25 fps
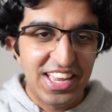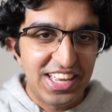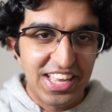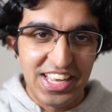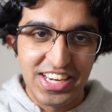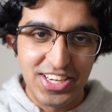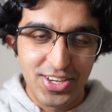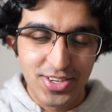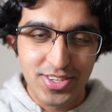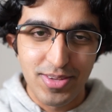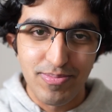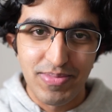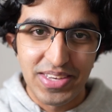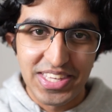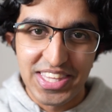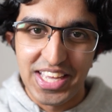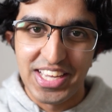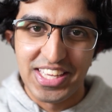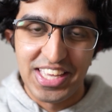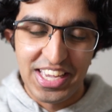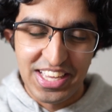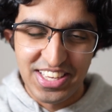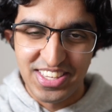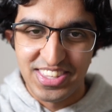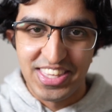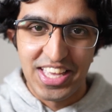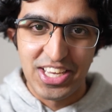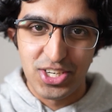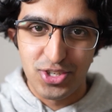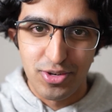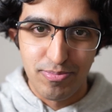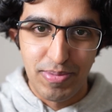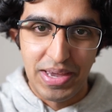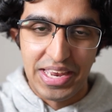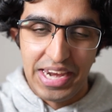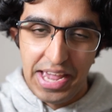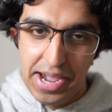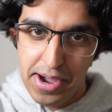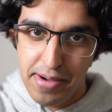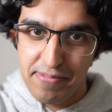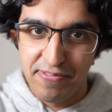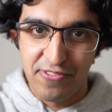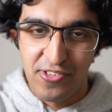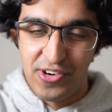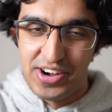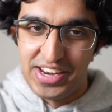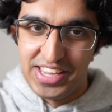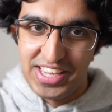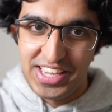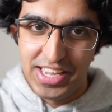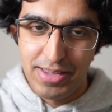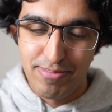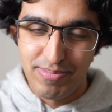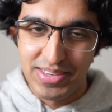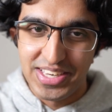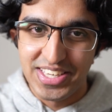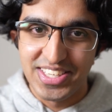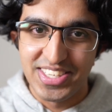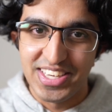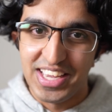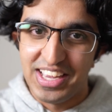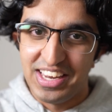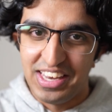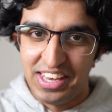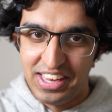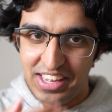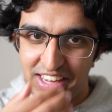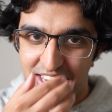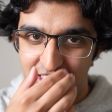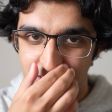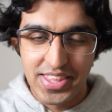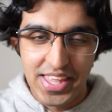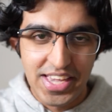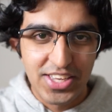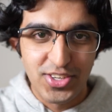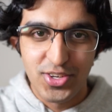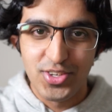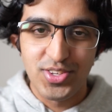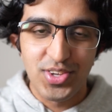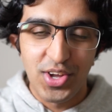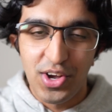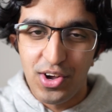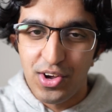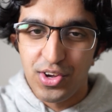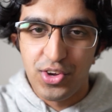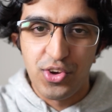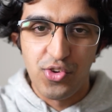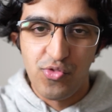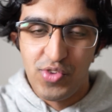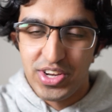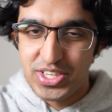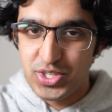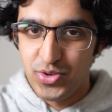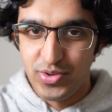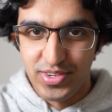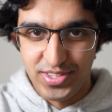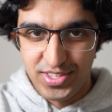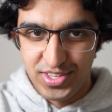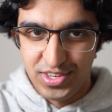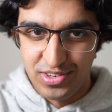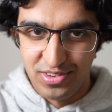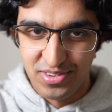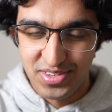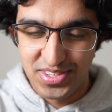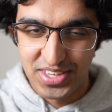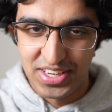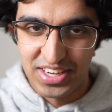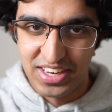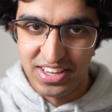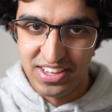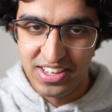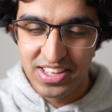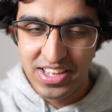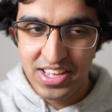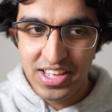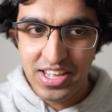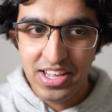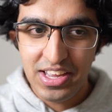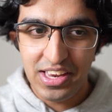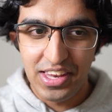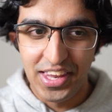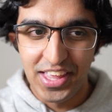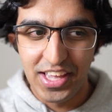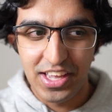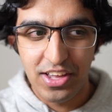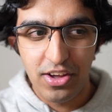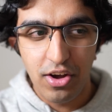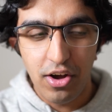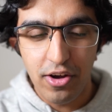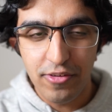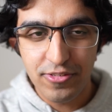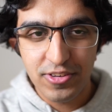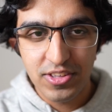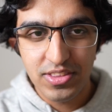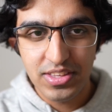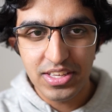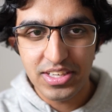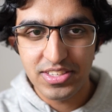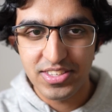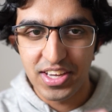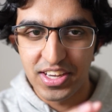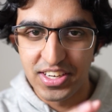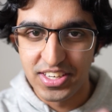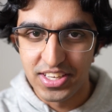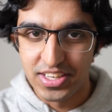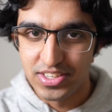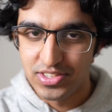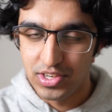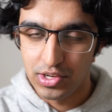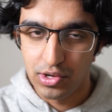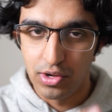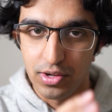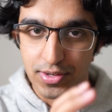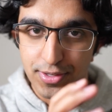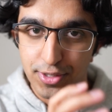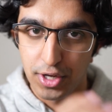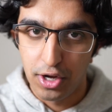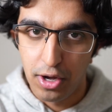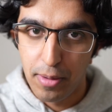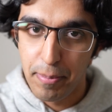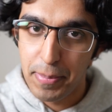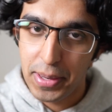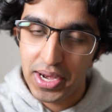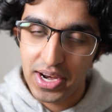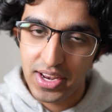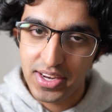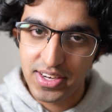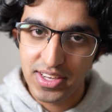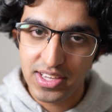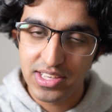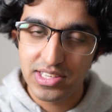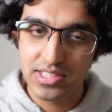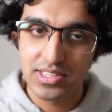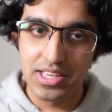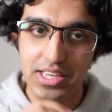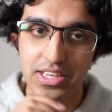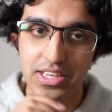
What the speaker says: it doesn't mean that there should be an app for it. It means that, like, there just aren't good restaurants in your city. Like, often these ideas are called top-hit ideas,